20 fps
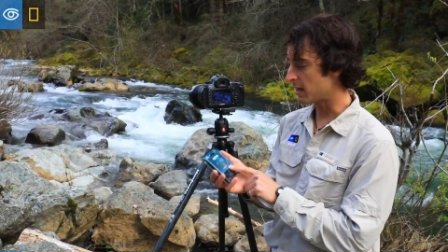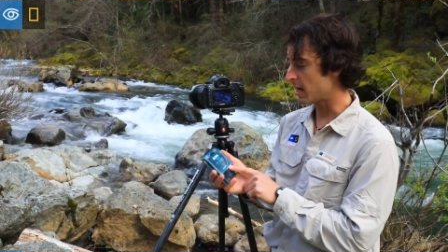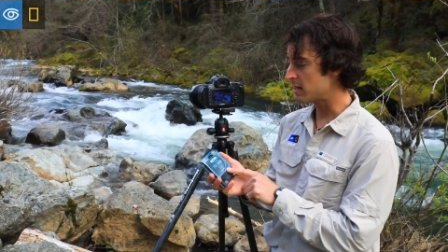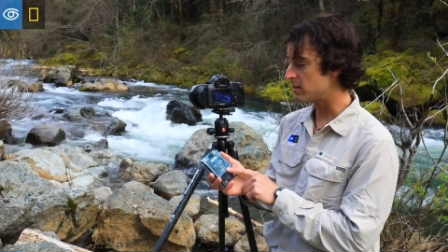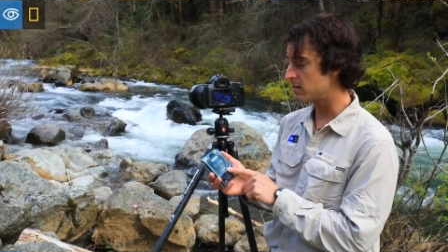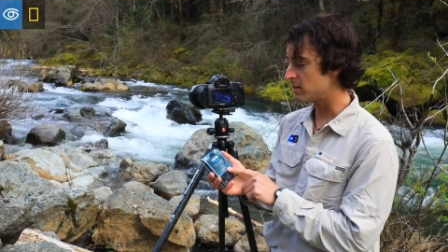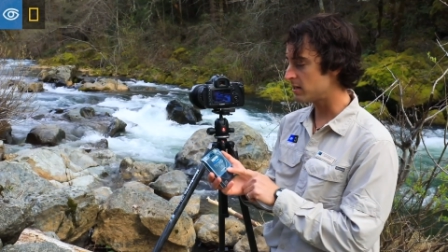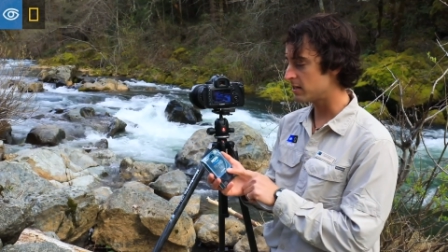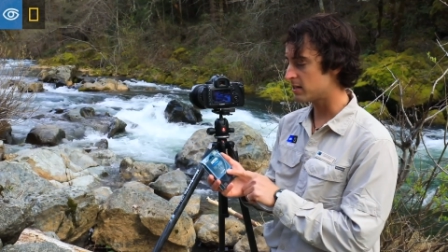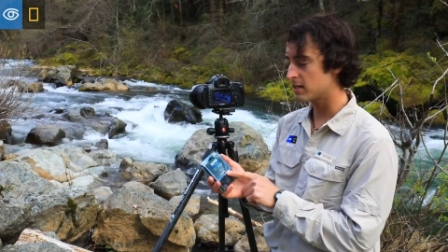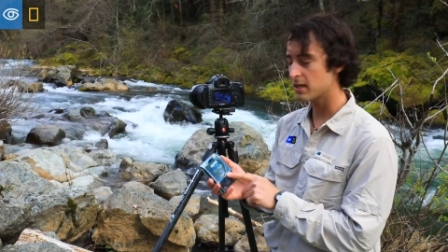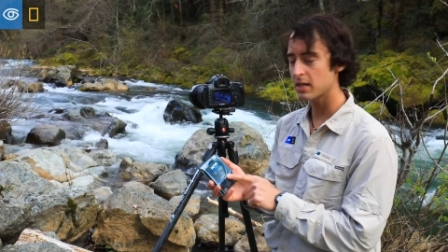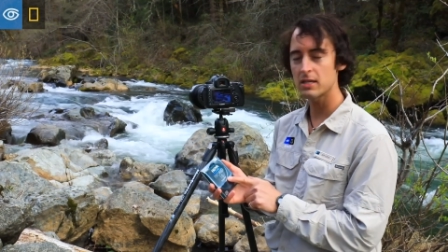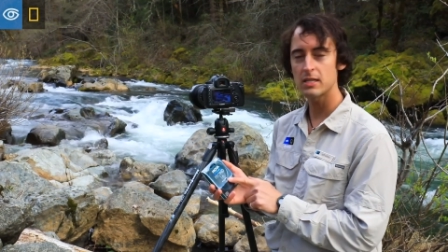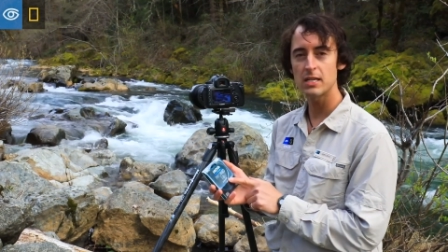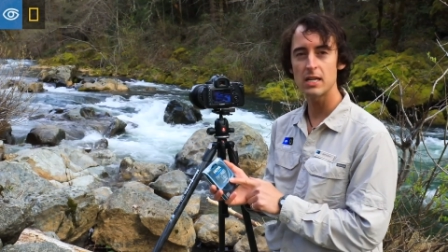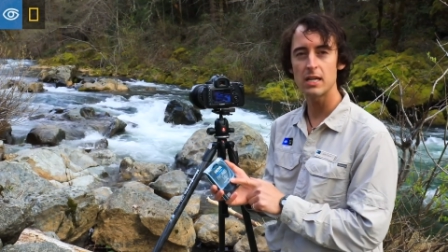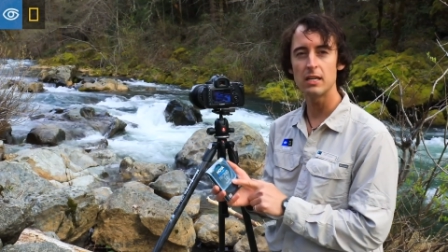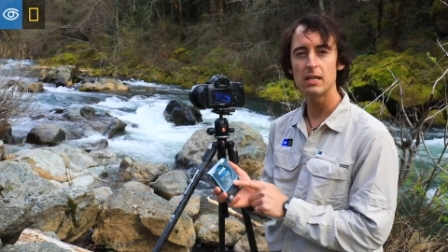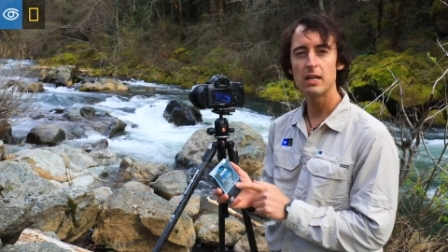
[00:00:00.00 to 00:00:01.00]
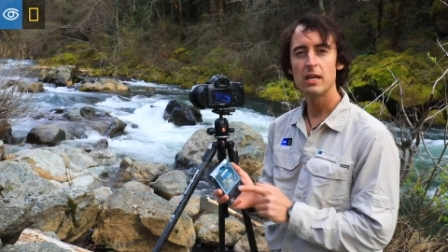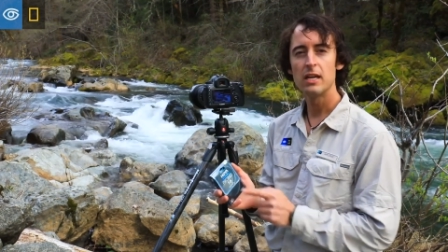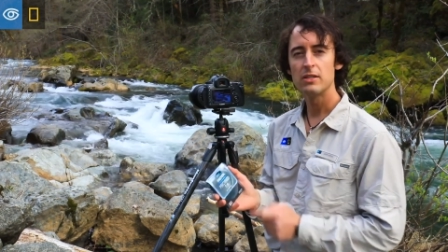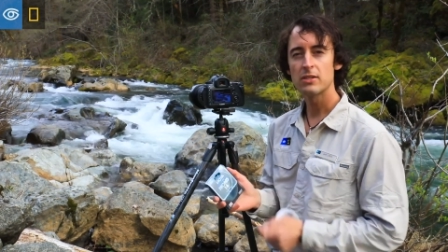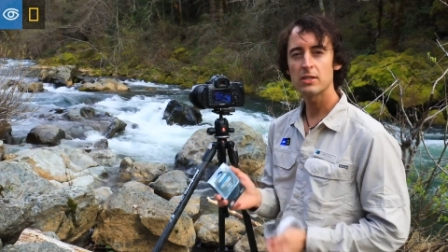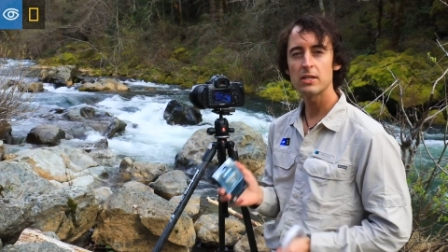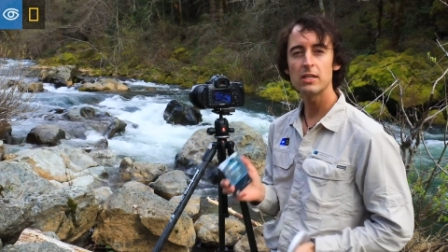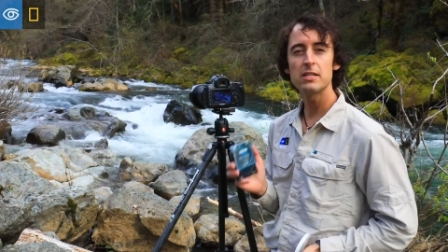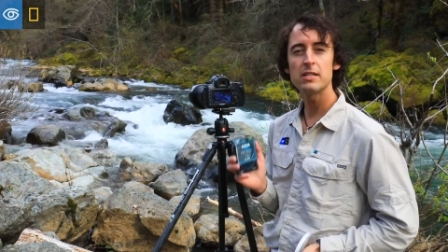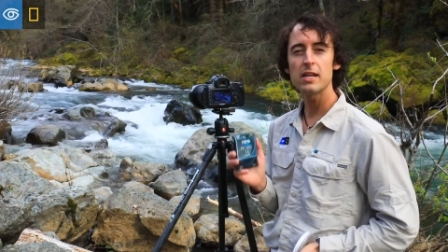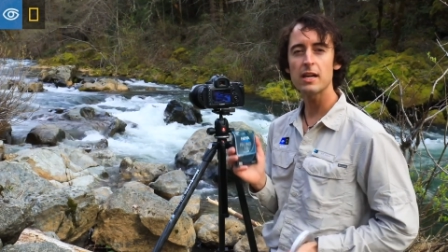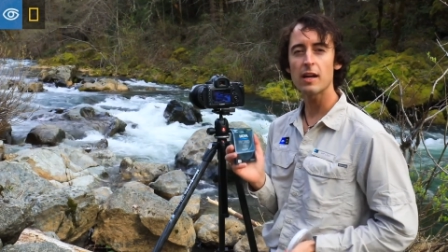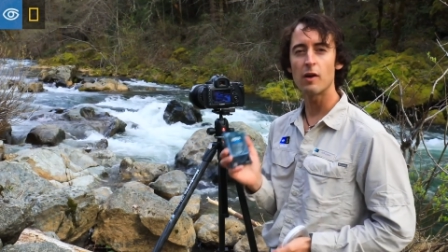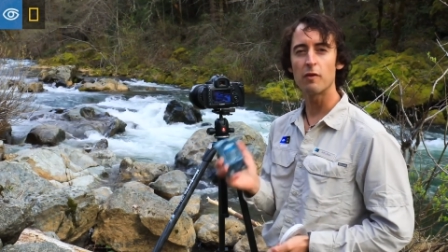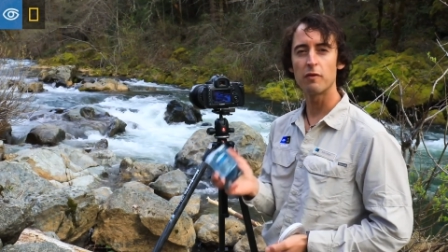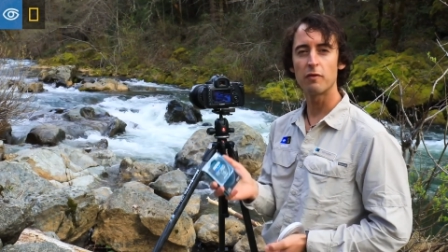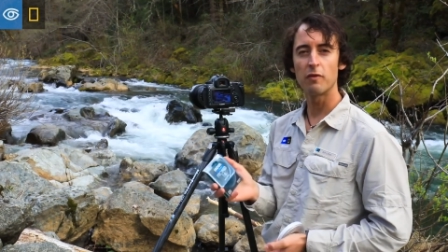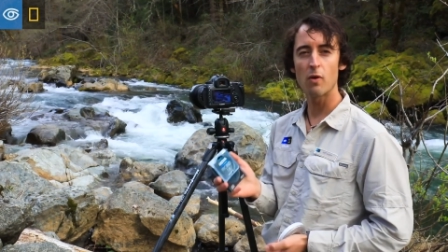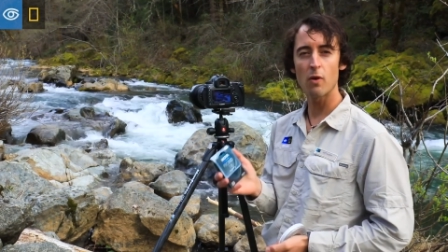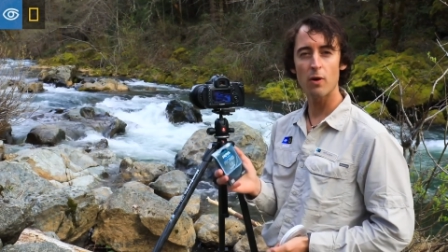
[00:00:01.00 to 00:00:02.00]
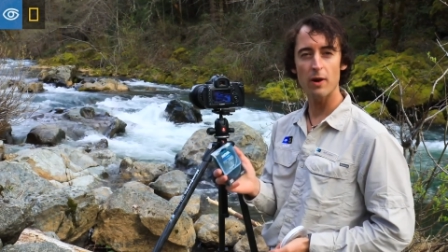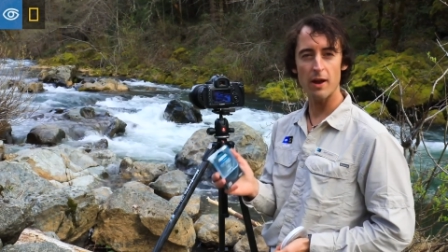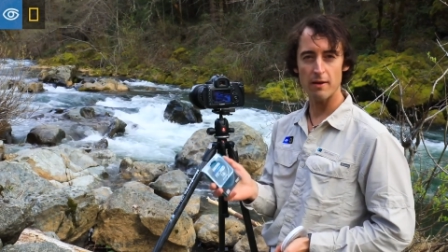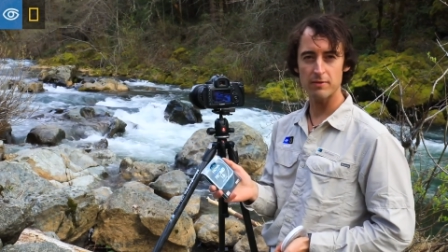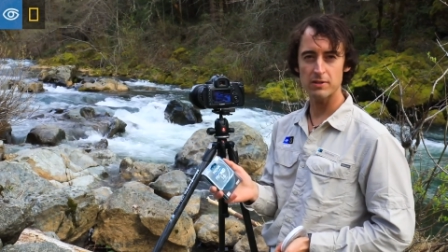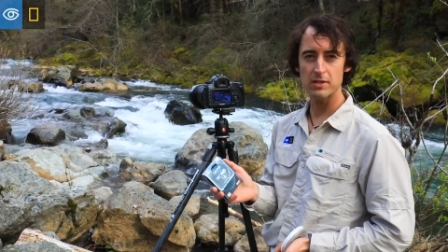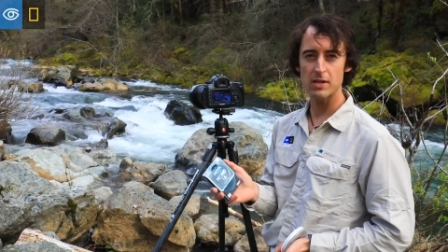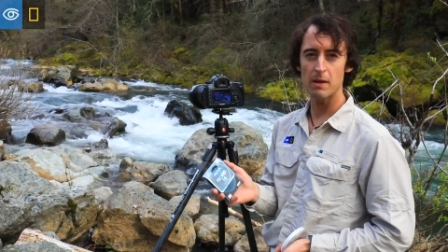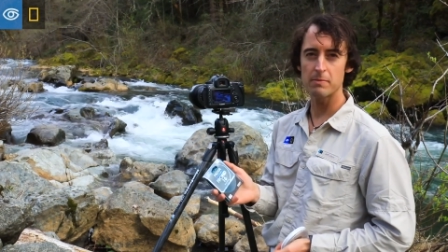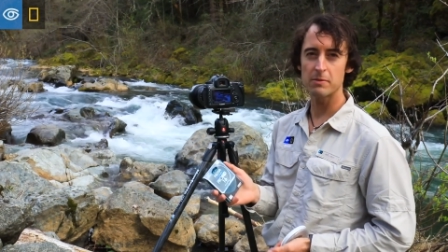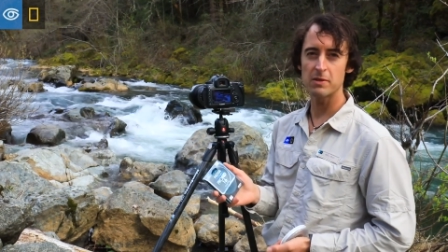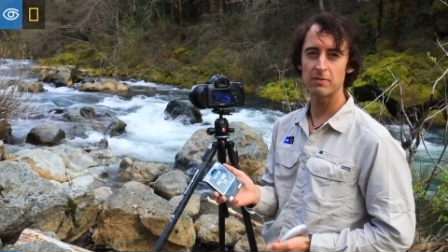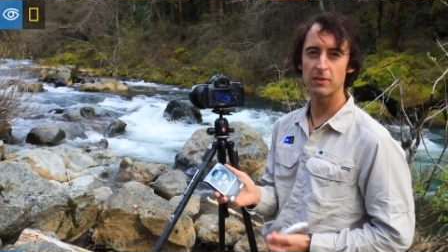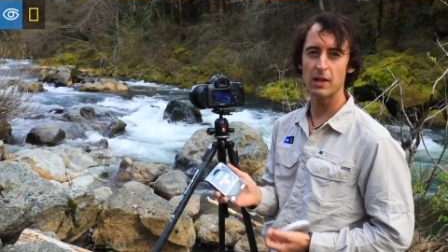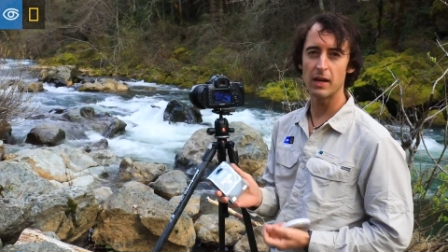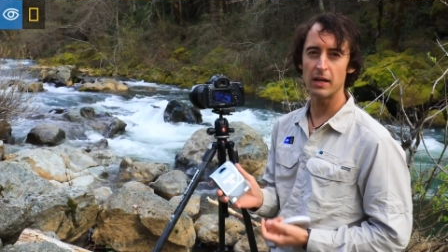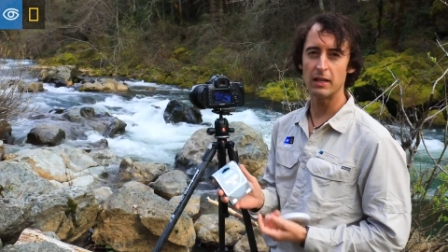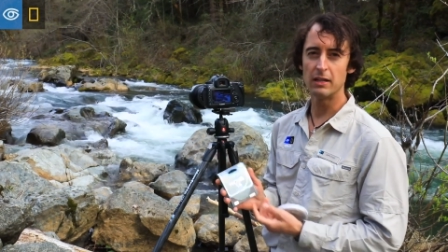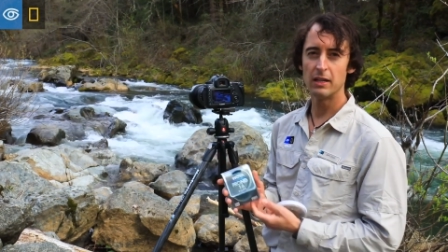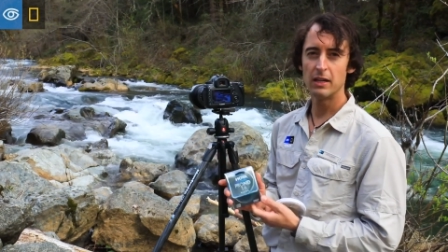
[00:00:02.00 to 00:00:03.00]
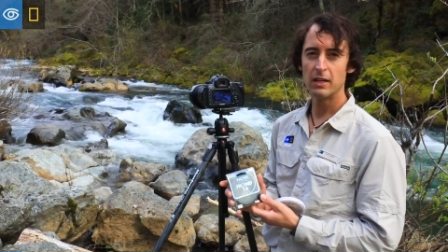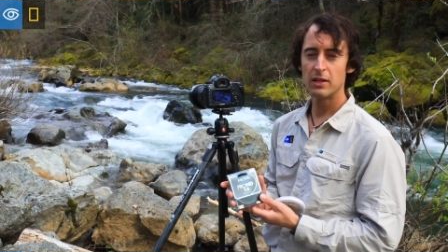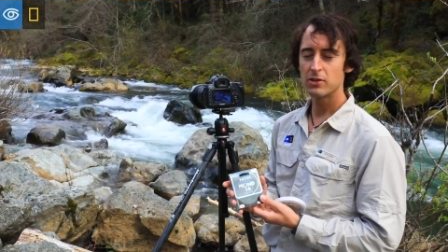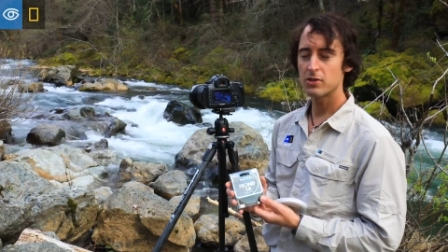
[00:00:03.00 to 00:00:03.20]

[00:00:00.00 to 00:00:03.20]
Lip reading: ND16, it's going to take out 4 f-stops of light.